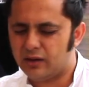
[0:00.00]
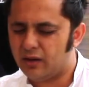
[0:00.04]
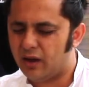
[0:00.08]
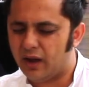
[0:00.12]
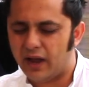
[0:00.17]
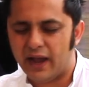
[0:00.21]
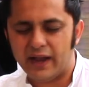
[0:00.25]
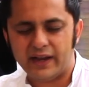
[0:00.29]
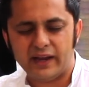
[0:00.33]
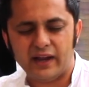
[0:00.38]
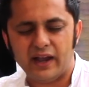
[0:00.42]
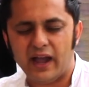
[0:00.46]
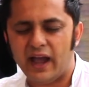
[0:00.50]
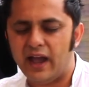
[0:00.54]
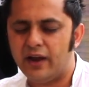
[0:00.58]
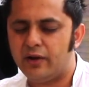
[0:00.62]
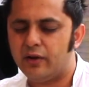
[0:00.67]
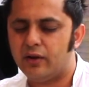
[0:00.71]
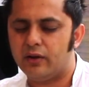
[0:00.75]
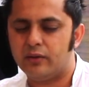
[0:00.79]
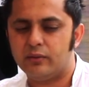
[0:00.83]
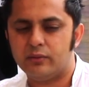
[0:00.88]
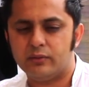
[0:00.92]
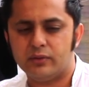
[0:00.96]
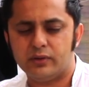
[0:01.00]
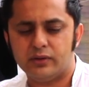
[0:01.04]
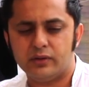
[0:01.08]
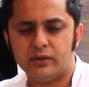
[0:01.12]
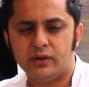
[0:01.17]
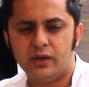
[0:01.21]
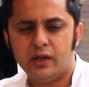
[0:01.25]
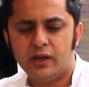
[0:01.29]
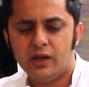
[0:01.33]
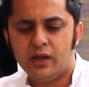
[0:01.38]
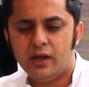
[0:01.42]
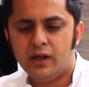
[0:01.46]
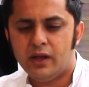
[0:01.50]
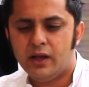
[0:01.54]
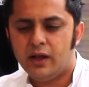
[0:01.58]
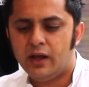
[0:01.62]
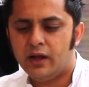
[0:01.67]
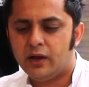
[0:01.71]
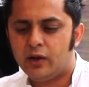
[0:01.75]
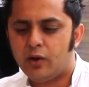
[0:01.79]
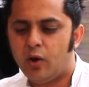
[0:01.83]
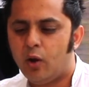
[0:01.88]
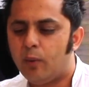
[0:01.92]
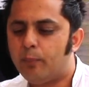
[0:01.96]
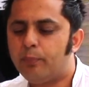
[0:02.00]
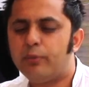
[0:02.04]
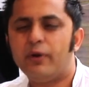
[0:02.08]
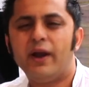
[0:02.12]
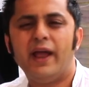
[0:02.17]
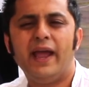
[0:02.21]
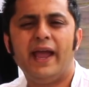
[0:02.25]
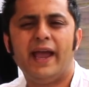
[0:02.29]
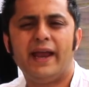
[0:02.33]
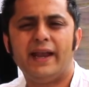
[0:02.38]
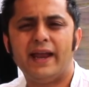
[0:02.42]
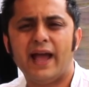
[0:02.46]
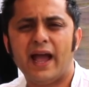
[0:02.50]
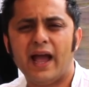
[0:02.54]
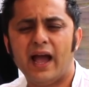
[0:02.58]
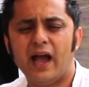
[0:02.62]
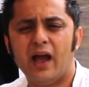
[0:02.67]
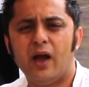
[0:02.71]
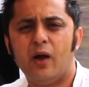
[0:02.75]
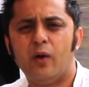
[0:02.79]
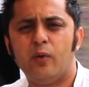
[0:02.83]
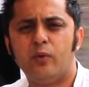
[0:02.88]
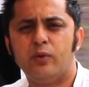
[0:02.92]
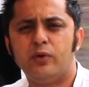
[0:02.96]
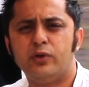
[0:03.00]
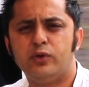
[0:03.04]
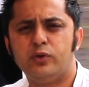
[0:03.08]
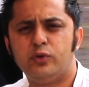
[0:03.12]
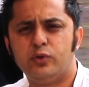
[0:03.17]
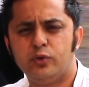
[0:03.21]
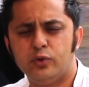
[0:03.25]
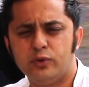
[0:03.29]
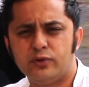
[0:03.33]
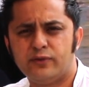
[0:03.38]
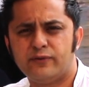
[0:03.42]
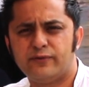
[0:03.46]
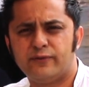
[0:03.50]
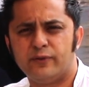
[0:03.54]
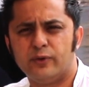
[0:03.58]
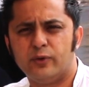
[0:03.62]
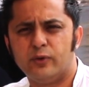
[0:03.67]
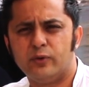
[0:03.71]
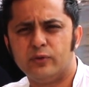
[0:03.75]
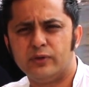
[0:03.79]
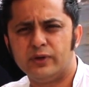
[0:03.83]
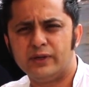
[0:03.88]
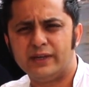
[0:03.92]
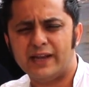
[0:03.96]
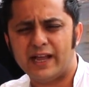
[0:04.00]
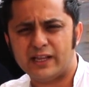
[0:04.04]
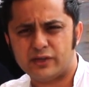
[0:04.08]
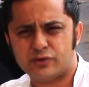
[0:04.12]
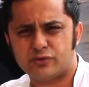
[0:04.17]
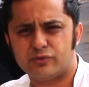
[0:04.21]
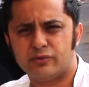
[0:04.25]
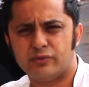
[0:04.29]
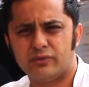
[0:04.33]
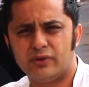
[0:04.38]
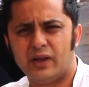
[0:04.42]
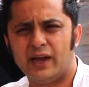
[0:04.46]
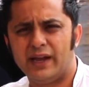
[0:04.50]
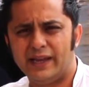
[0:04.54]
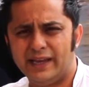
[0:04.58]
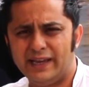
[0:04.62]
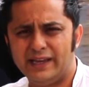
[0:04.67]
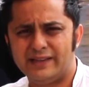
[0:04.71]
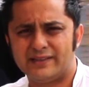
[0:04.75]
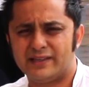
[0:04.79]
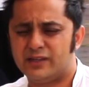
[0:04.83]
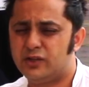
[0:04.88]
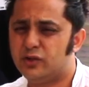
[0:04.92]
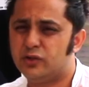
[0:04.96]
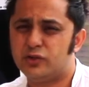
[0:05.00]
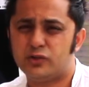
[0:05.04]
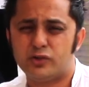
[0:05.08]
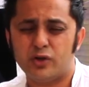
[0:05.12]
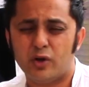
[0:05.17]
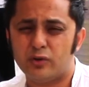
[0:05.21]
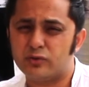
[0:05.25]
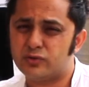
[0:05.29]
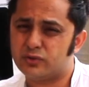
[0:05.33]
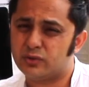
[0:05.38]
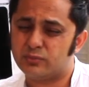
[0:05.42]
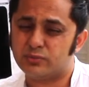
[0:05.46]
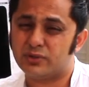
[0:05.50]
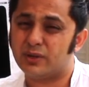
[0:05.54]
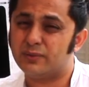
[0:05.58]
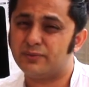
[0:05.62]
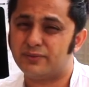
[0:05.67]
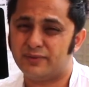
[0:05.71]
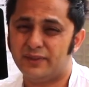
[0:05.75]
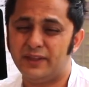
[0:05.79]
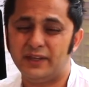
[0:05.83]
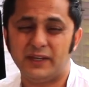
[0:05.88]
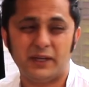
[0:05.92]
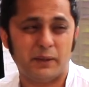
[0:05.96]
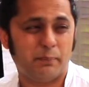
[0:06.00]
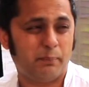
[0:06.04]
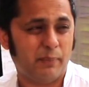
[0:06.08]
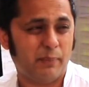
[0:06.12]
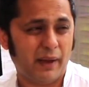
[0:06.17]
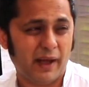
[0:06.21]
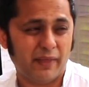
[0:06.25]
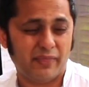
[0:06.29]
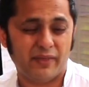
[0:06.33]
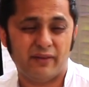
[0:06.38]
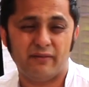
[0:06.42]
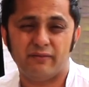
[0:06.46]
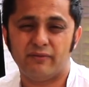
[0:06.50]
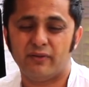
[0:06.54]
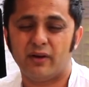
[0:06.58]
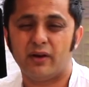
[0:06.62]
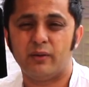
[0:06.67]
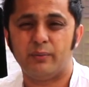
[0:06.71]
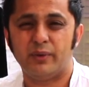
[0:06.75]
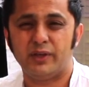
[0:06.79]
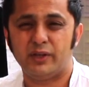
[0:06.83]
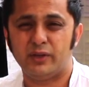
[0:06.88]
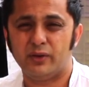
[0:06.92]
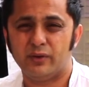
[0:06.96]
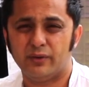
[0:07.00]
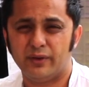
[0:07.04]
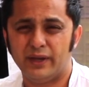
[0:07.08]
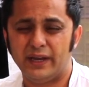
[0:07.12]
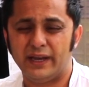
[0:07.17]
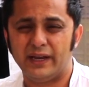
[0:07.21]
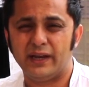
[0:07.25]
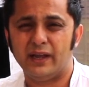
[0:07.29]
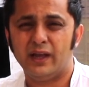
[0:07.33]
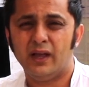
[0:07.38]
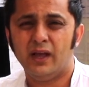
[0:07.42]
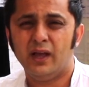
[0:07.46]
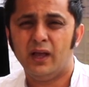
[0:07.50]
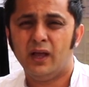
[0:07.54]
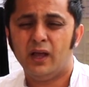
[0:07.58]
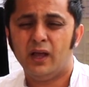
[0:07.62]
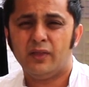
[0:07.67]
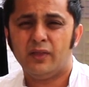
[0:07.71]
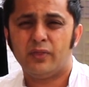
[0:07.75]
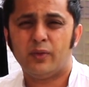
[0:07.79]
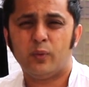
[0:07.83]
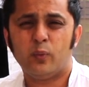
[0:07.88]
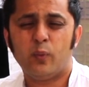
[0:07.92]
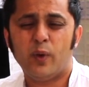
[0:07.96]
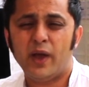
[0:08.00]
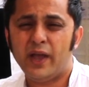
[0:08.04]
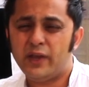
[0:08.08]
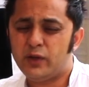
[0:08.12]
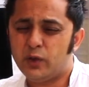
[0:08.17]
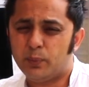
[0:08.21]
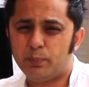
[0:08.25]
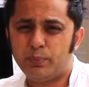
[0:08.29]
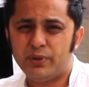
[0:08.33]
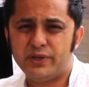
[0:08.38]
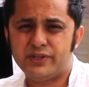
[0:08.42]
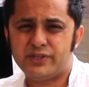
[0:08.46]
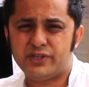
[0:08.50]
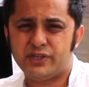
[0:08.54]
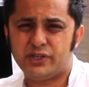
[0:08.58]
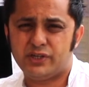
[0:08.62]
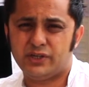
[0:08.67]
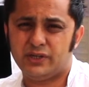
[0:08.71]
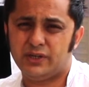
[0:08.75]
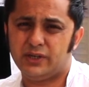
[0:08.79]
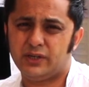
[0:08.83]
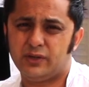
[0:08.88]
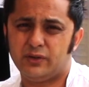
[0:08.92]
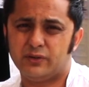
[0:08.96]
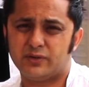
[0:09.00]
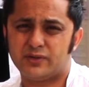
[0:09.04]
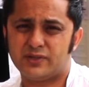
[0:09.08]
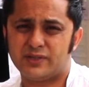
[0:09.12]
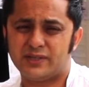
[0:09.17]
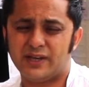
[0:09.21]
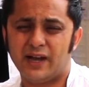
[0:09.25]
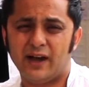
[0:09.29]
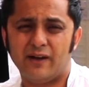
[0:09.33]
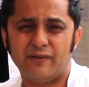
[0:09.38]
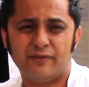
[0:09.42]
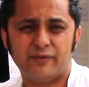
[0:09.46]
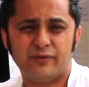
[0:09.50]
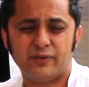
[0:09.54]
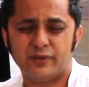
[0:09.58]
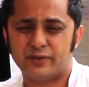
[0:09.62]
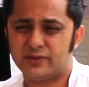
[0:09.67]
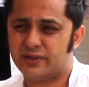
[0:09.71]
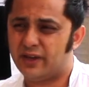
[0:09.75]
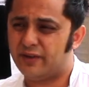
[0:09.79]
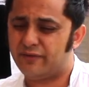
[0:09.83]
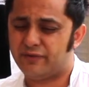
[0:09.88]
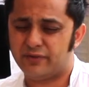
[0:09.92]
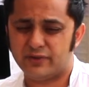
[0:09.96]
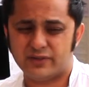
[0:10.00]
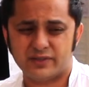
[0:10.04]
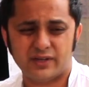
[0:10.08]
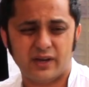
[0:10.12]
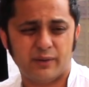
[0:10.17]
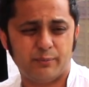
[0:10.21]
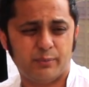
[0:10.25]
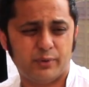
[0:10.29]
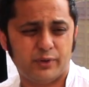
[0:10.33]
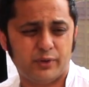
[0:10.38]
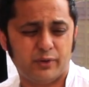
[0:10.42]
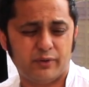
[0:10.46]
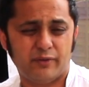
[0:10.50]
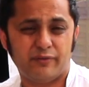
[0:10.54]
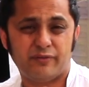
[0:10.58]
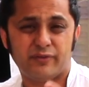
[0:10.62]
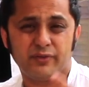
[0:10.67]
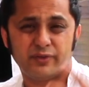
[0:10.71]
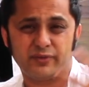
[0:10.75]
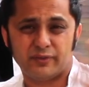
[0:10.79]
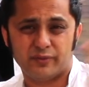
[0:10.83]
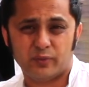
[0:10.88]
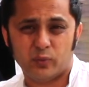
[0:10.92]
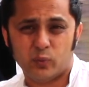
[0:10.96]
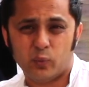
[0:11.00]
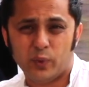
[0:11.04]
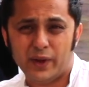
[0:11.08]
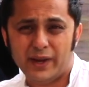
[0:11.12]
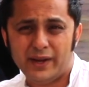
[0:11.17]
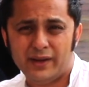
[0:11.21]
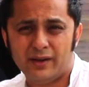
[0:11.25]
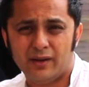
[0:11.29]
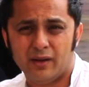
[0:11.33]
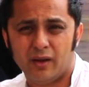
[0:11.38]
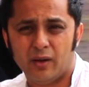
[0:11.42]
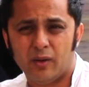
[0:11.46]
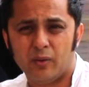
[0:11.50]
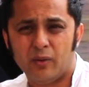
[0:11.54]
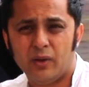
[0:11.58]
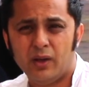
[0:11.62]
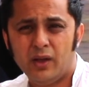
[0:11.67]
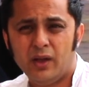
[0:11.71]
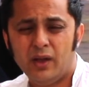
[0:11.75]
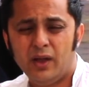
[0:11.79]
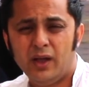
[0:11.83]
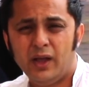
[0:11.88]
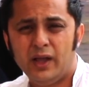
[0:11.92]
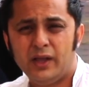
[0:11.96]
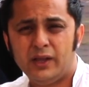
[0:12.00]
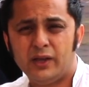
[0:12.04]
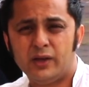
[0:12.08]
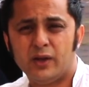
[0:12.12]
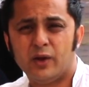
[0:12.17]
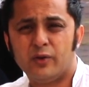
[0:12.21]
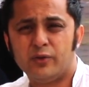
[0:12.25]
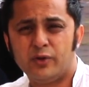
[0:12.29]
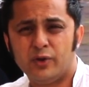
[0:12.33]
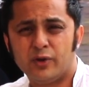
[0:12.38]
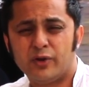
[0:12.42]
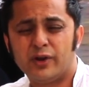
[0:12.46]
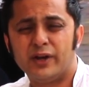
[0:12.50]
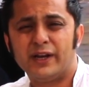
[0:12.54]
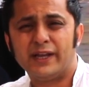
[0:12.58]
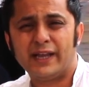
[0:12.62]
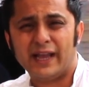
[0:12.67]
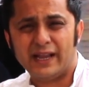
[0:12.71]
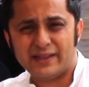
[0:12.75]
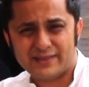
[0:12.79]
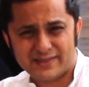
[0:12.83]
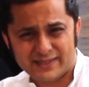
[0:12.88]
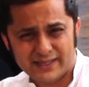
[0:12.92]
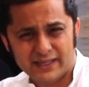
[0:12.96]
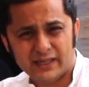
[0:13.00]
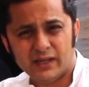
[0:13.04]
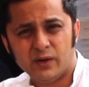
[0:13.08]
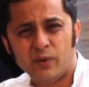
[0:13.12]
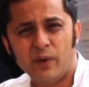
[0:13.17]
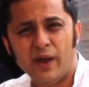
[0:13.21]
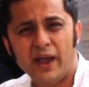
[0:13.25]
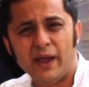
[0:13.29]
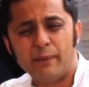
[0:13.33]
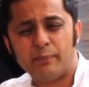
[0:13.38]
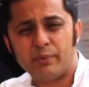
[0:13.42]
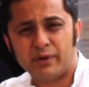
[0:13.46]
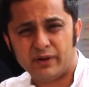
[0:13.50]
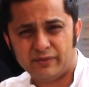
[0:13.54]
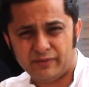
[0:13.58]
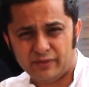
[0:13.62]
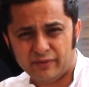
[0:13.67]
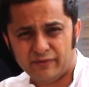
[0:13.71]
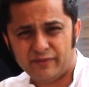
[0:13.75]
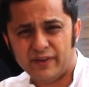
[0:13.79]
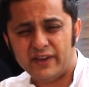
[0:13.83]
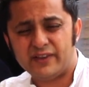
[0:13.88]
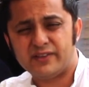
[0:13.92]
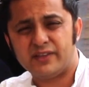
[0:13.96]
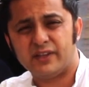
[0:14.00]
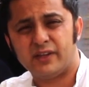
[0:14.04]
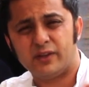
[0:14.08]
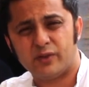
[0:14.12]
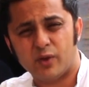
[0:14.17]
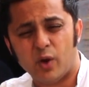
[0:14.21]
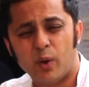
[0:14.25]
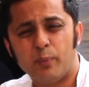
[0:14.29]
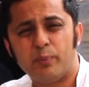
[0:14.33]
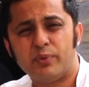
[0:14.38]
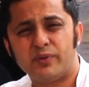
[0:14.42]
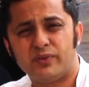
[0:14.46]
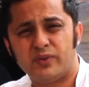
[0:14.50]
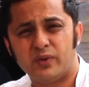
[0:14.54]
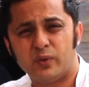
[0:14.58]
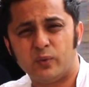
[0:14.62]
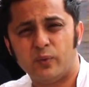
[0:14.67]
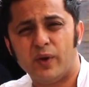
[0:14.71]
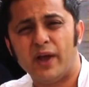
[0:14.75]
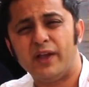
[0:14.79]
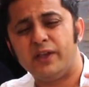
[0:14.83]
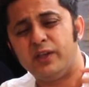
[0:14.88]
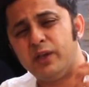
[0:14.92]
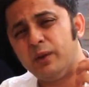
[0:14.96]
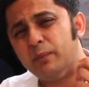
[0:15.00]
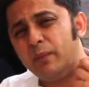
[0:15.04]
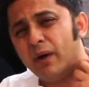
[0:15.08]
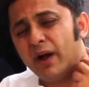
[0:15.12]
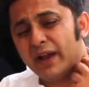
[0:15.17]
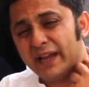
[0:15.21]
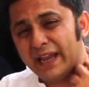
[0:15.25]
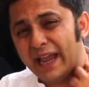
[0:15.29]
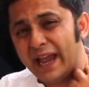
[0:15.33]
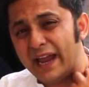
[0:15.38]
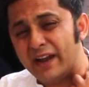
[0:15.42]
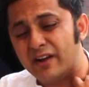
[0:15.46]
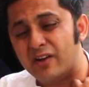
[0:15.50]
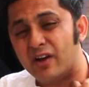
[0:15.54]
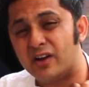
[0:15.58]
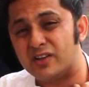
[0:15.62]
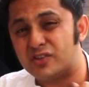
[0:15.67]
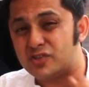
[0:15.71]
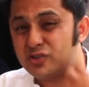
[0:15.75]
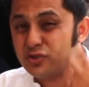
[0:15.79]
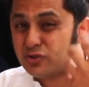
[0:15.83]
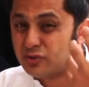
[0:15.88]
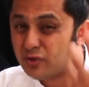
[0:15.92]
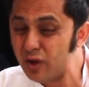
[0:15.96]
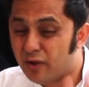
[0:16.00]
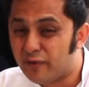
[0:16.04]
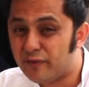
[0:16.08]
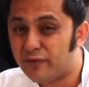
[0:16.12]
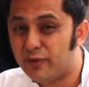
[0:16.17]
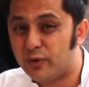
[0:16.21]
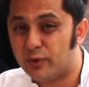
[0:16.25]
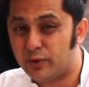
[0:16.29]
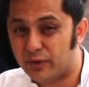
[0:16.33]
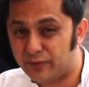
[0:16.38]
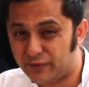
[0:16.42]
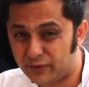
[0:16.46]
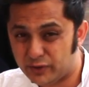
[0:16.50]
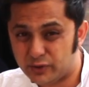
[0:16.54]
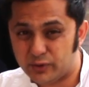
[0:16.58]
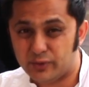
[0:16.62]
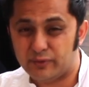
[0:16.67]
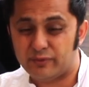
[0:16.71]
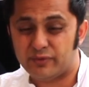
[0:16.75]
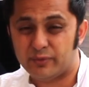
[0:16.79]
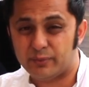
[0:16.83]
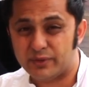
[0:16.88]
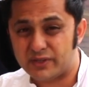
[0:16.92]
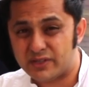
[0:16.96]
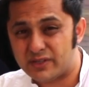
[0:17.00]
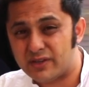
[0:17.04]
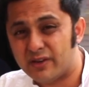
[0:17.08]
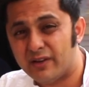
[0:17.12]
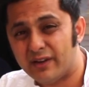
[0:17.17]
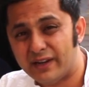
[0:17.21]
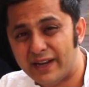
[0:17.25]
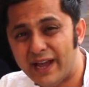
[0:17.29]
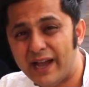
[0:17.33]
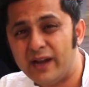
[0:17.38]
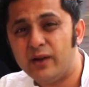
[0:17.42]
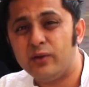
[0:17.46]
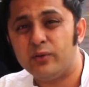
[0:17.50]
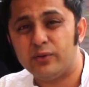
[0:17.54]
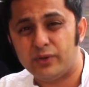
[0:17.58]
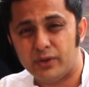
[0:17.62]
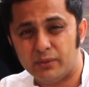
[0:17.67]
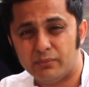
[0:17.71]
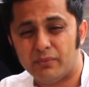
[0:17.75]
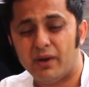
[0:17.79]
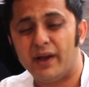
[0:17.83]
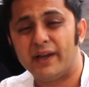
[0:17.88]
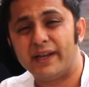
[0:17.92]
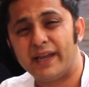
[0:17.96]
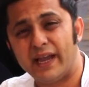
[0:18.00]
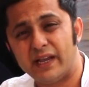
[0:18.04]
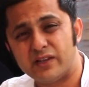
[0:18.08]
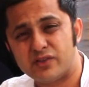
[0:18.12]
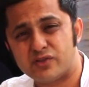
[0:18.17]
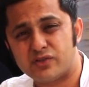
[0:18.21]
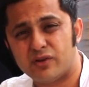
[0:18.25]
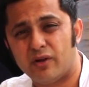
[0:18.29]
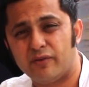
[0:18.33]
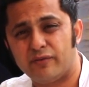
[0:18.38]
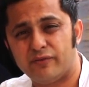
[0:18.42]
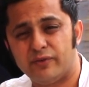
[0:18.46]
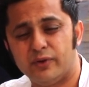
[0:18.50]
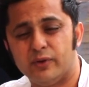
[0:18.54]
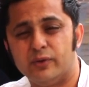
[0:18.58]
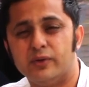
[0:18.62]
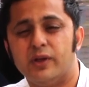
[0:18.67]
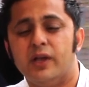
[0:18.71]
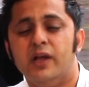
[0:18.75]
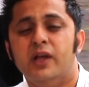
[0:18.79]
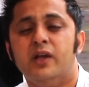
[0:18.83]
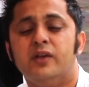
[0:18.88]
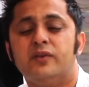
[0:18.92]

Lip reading: I cannot comprehend how useful natural light is, and you don't sometimes think about the environment you're in, the way you're positioning yourself. For example, you're in front of a window, you're going to get a silhouette, but if you're facing in the opposite way, you might get a nice soft look. If you do it from a certain angle, you might get a soft look.